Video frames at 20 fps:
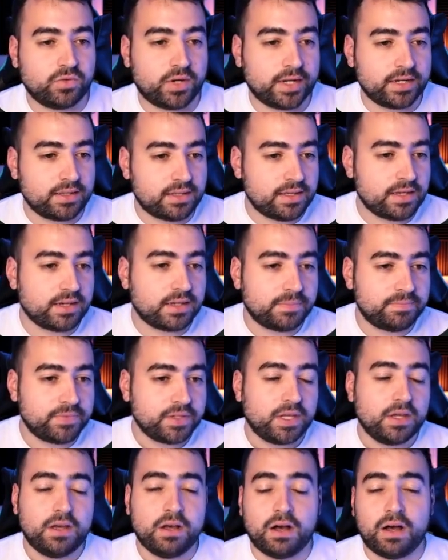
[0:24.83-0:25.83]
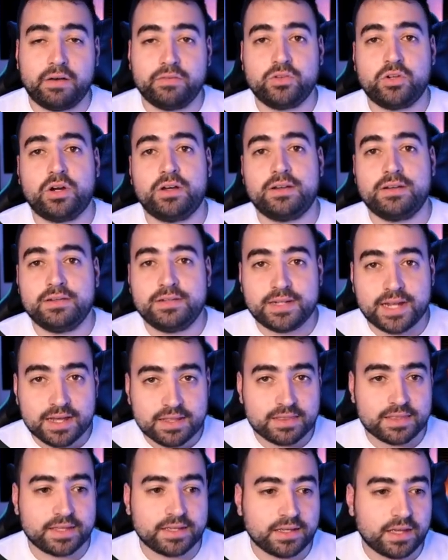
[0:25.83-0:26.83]
right here, I've got
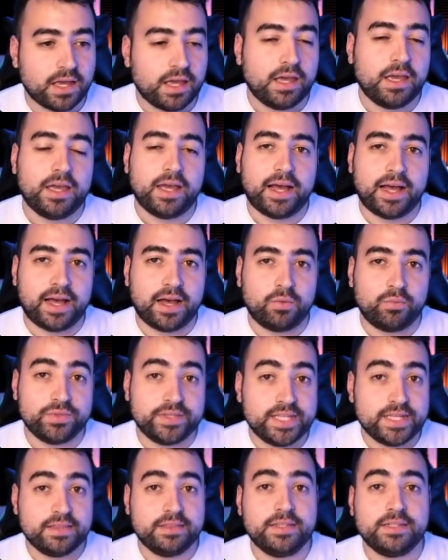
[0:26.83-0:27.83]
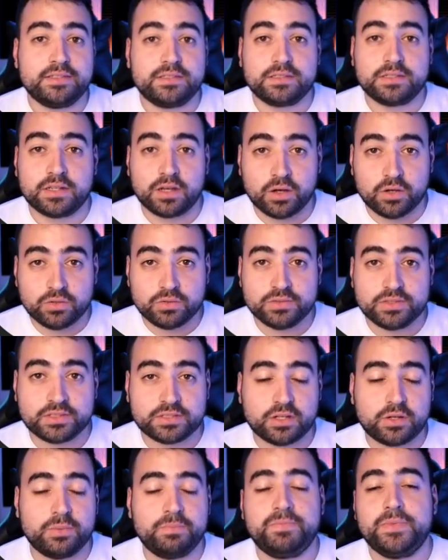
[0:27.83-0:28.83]
nothing uh, within this code.
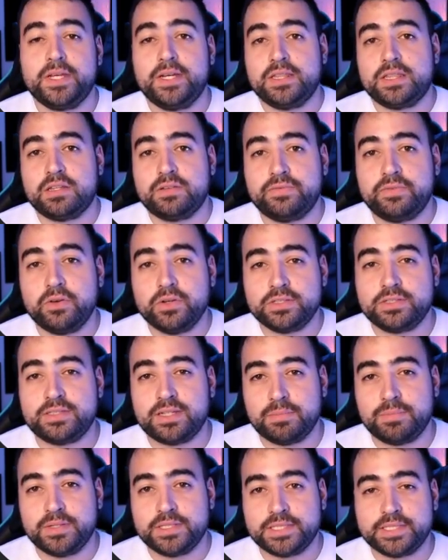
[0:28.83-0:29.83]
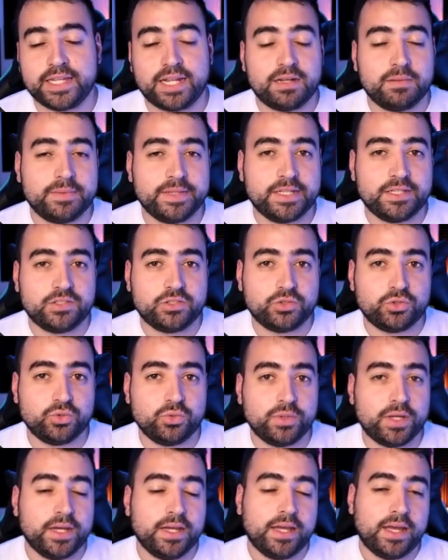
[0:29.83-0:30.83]
So the first step is going to be
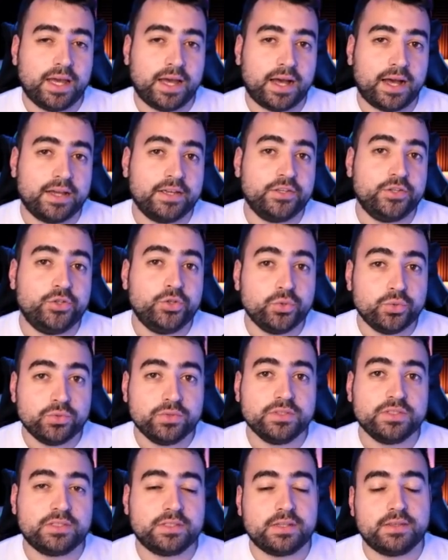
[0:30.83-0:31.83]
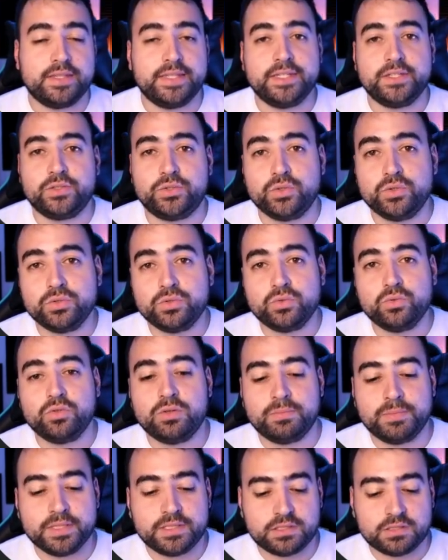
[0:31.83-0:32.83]
to uh, use the
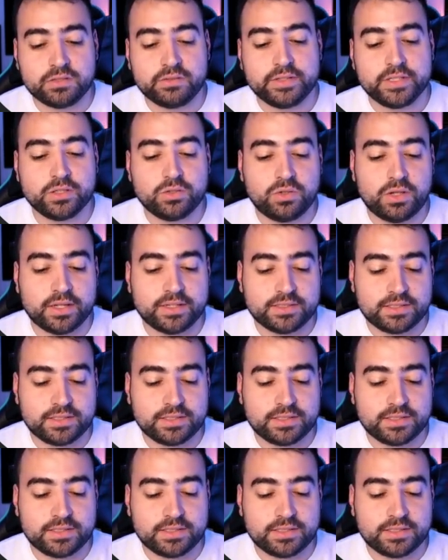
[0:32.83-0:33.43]
Google Material